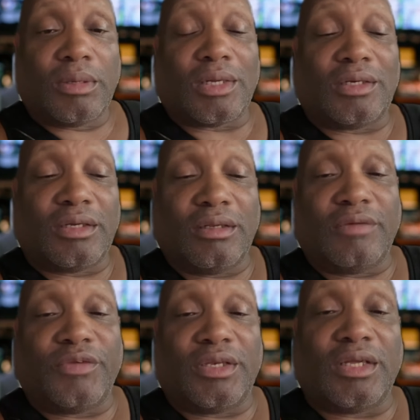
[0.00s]
Like I tell
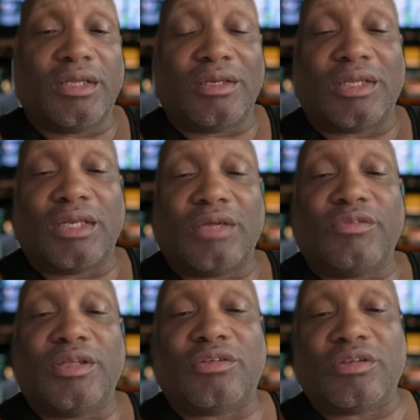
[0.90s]
every day, the data they
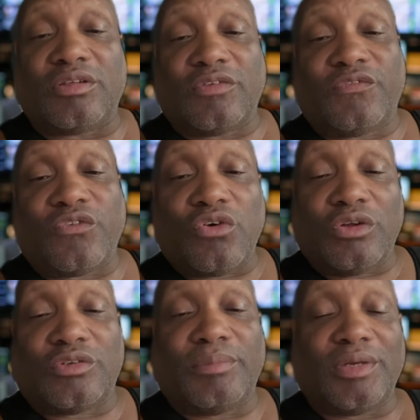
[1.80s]
release us is
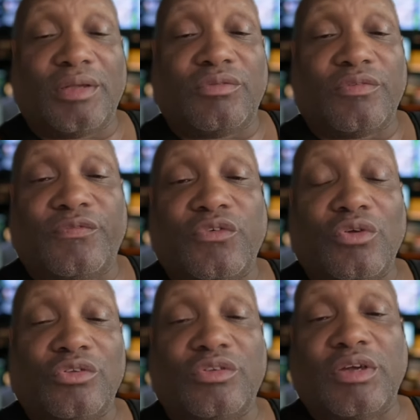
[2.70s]
false. It's meant to give us a
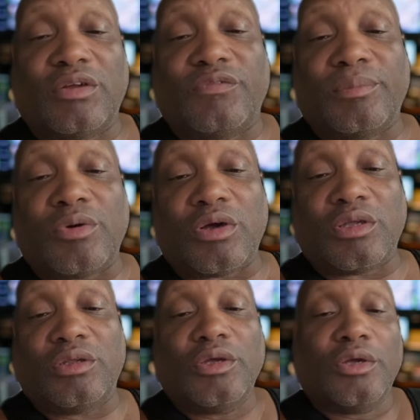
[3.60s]
false narrative of the
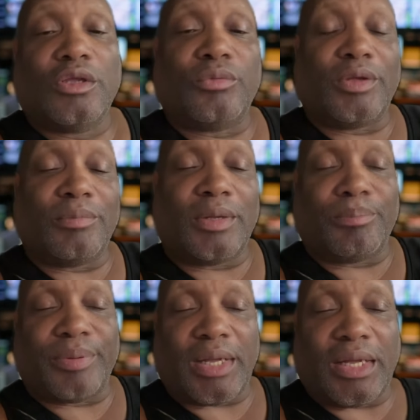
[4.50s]
market so we can
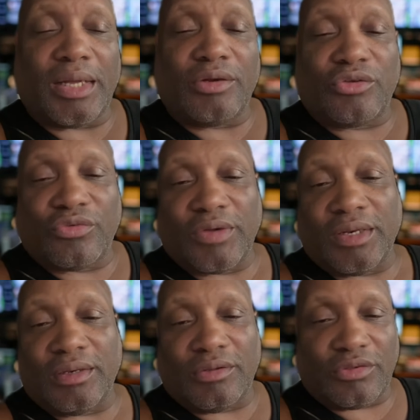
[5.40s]
make bad
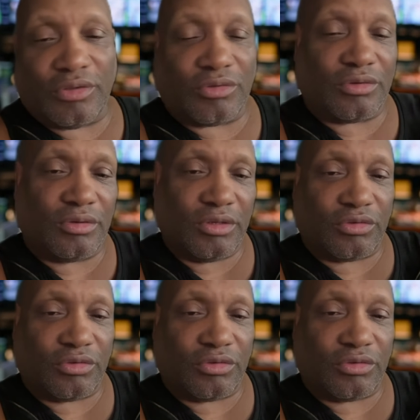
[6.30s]
trading decisions.